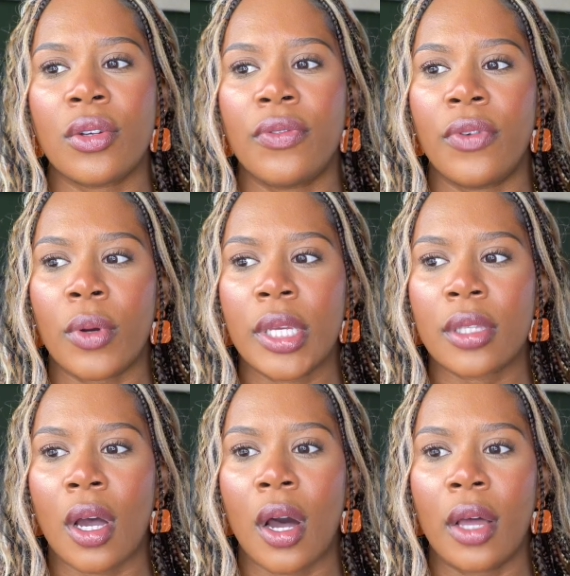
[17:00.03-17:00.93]
You're
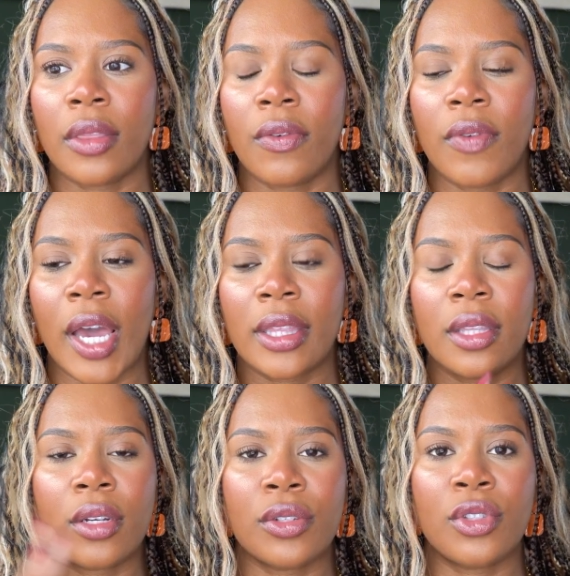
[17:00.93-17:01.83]
focused on the fact
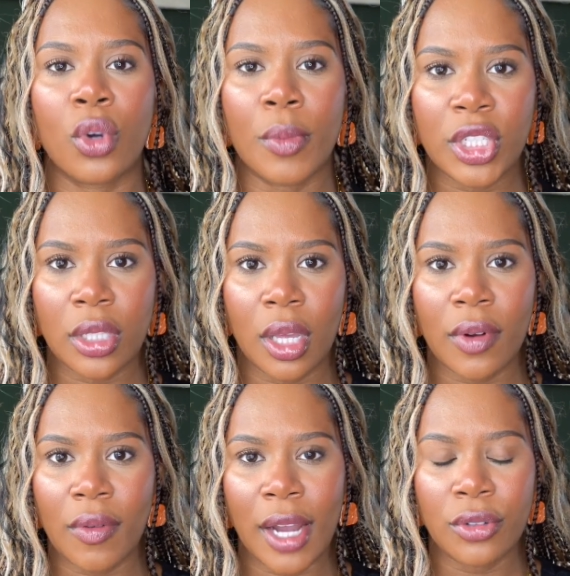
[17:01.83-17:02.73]
that there's so much love
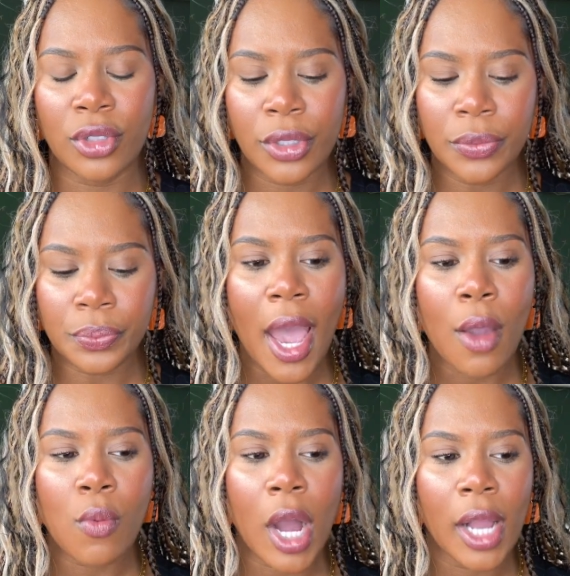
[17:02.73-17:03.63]
around you. I
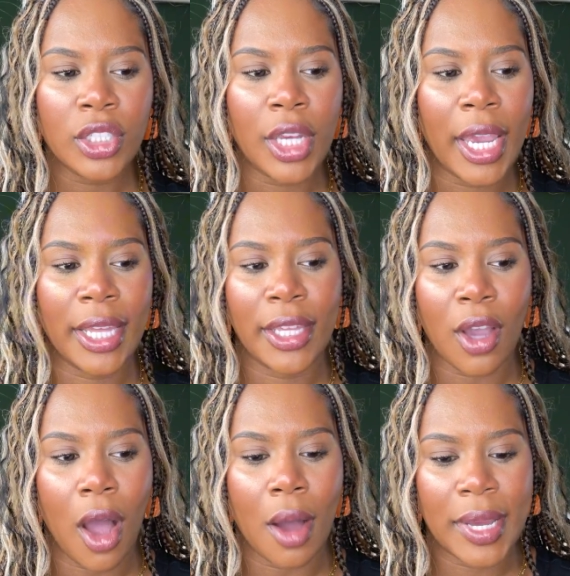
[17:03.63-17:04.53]
watch Haley
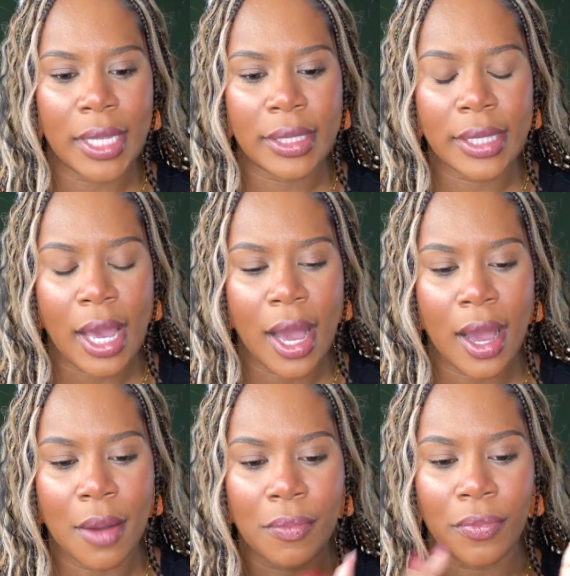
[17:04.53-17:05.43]
Comment's
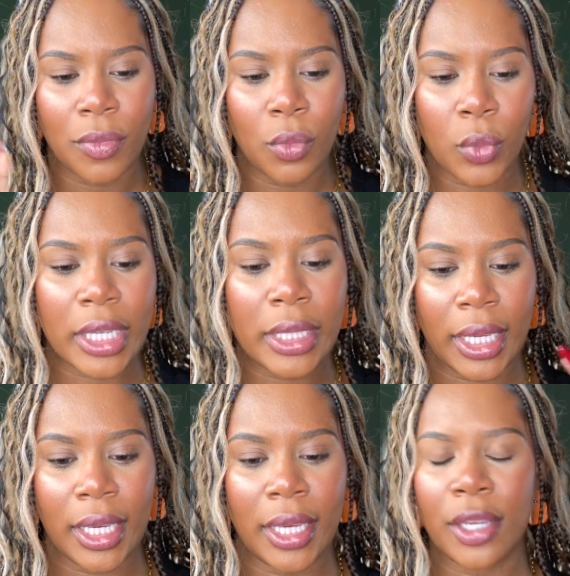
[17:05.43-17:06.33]
weekly
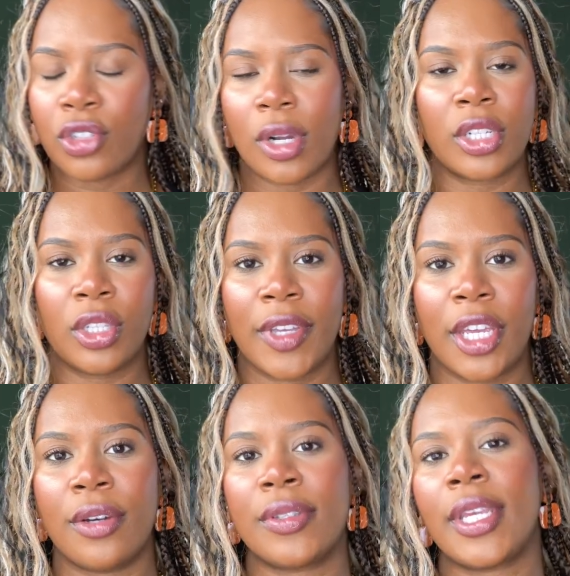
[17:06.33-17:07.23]
astrology
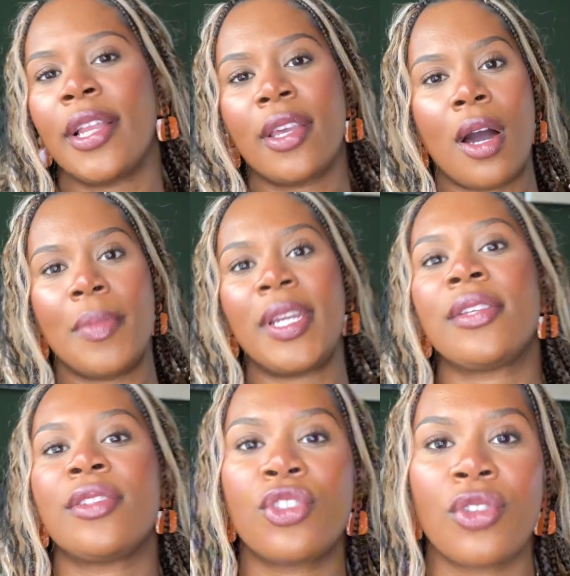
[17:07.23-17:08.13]
videos. Haley Comment
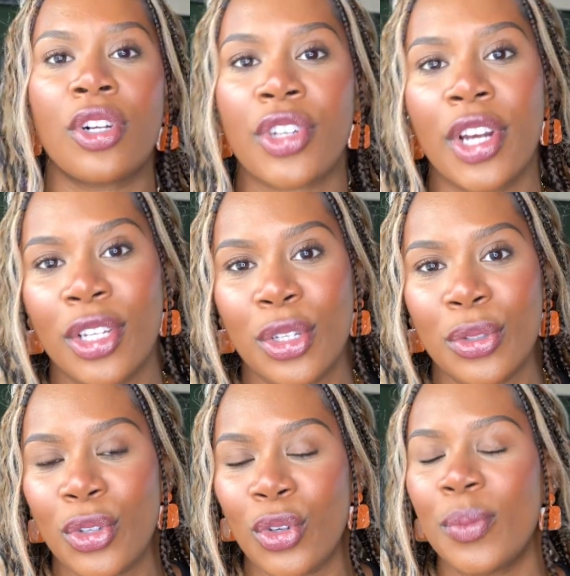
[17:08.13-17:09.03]
is an astrologer on
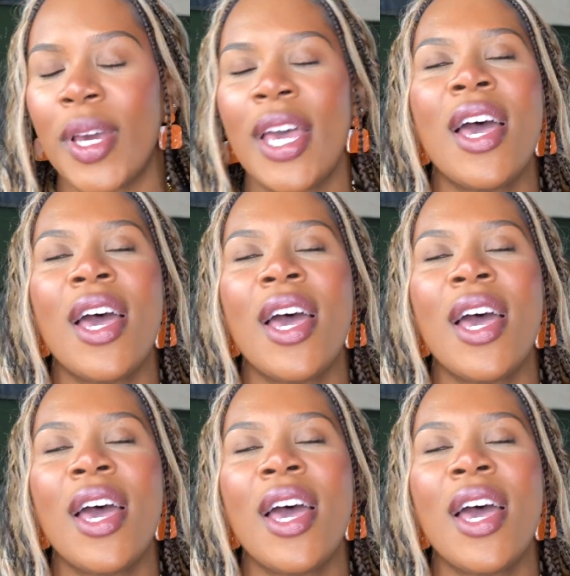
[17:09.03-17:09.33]
YouTube.